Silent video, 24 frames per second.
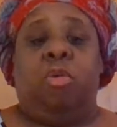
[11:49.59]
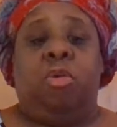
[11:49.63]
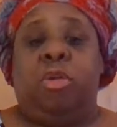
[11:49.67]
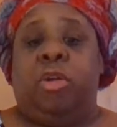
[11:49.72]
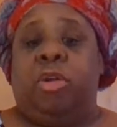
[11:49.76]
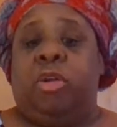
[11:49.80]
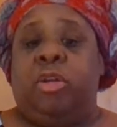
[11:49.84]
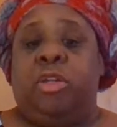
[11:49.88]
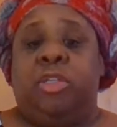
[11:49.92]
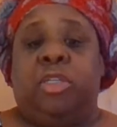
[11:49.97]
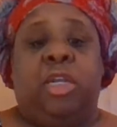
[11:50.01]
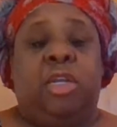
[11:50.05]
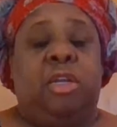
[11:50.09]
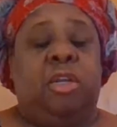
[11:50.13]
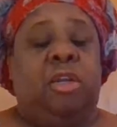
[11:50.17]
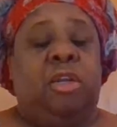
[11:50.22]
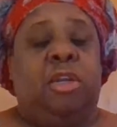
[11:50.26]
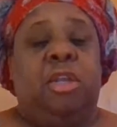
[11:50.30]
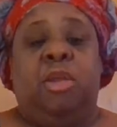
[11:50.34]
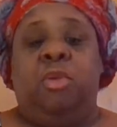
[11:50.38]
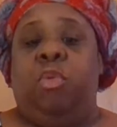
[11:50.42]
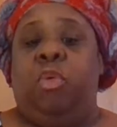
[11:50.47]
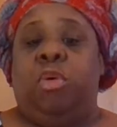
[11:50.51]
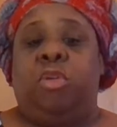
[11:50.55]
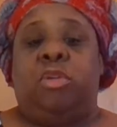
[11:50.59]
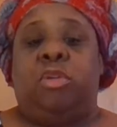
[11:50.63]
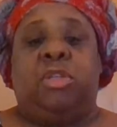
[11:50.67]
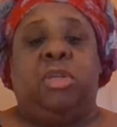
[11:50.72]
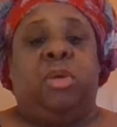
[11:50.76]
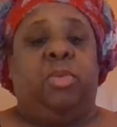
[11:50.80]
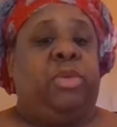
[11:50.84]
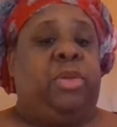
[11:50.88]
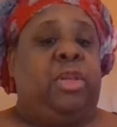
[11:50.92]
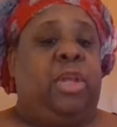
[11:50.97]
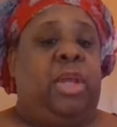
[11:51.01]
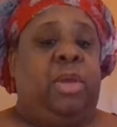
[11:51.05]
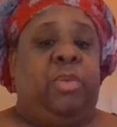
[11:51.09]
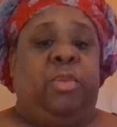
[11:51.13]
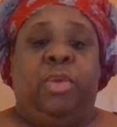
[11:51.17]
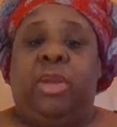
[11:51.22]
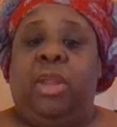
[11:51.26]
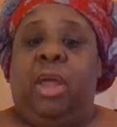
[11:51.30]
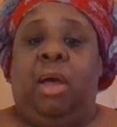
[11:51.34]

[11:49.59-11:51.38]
going to continue to need work till the day we